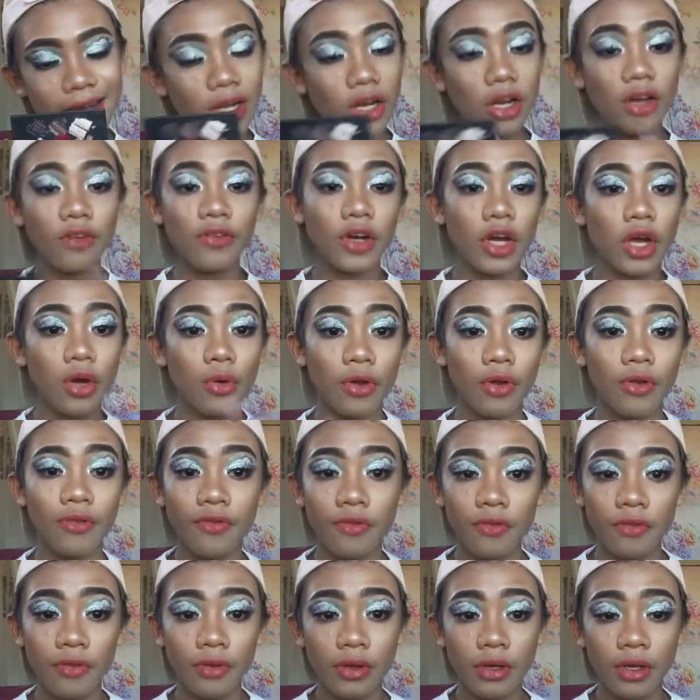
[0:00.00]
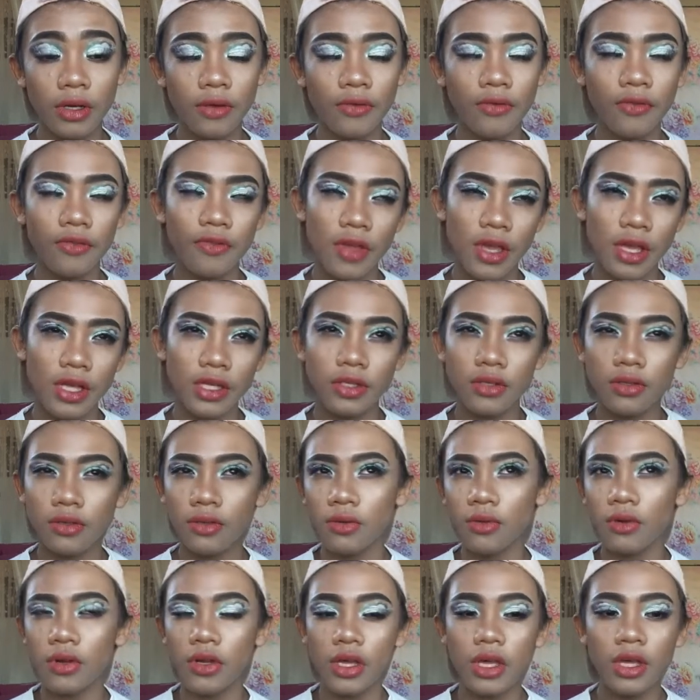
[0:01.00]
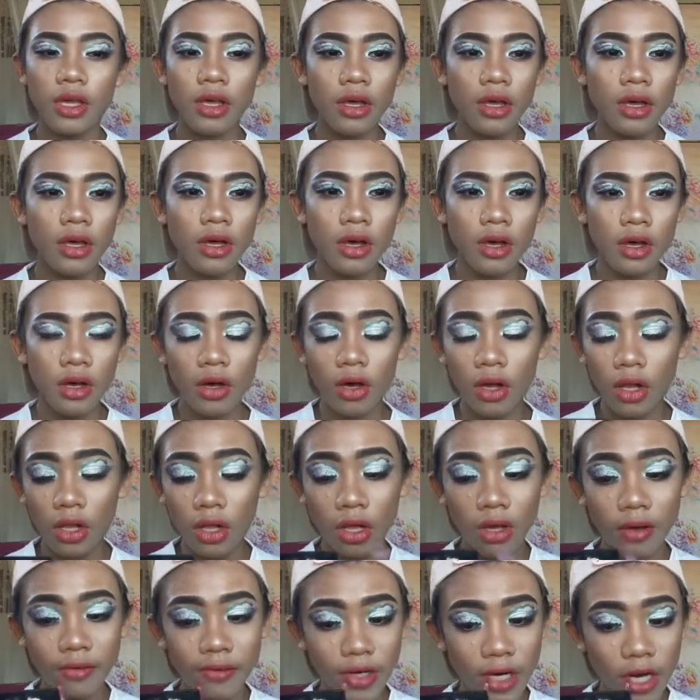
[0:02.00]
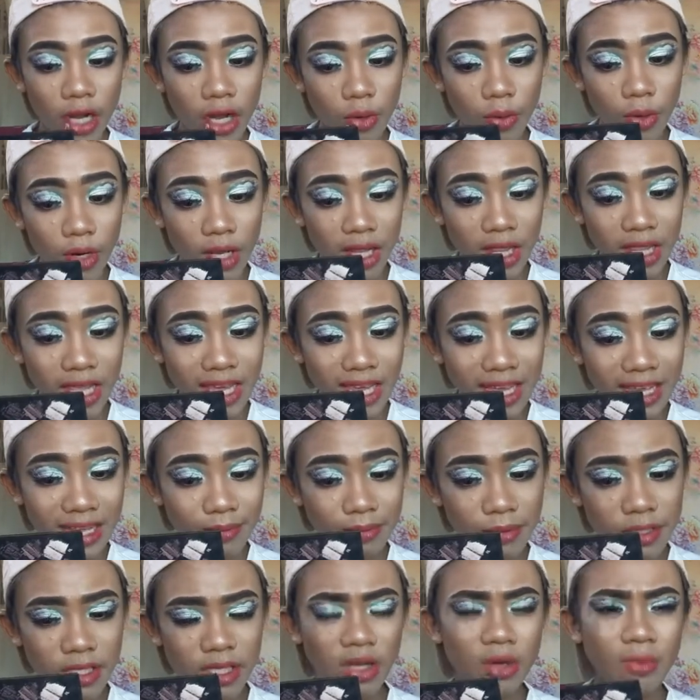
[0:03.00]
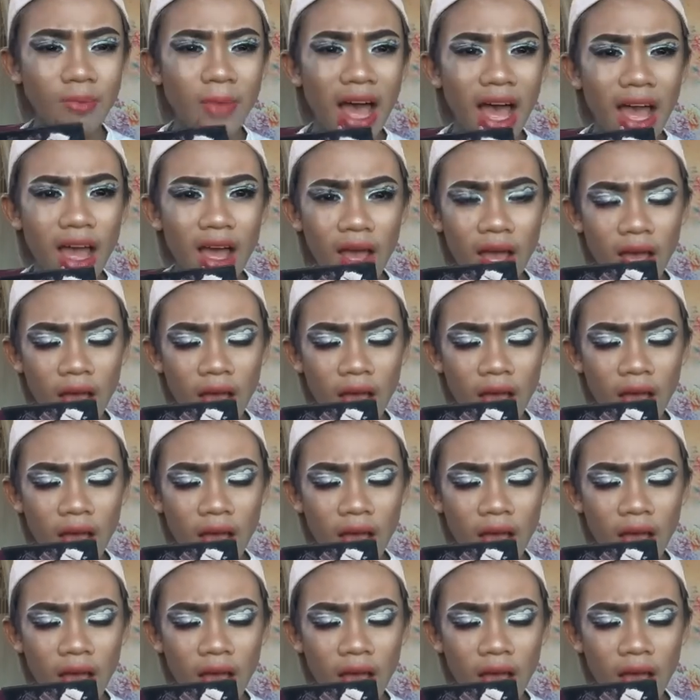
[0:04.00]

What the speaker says: all over our face, tuloy all over our lips. Ano ba?